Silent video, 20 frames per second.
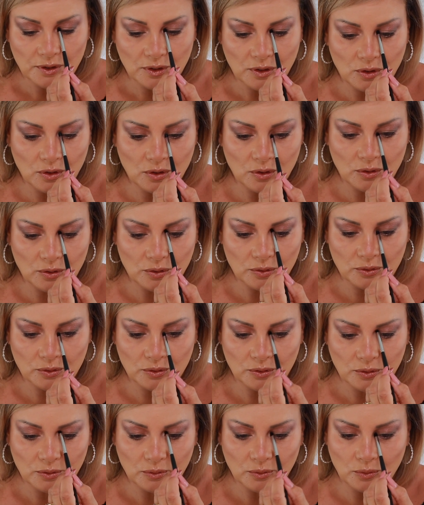
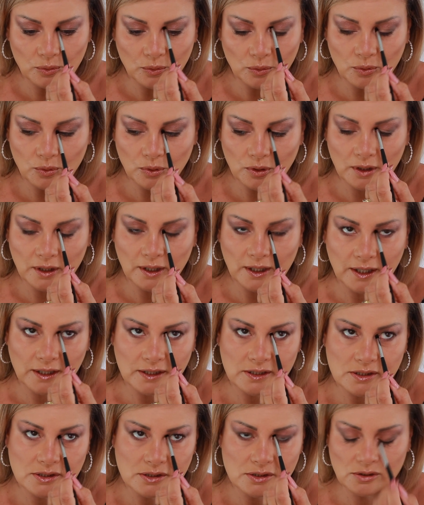look or a
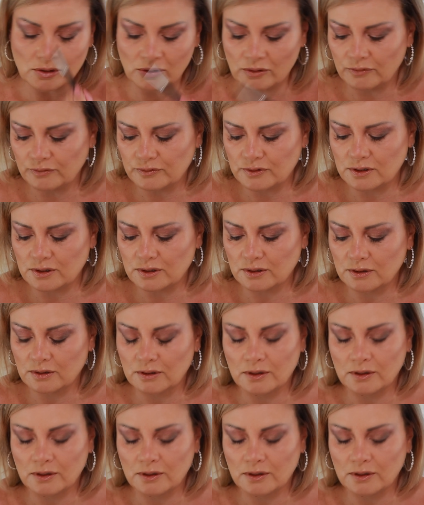soft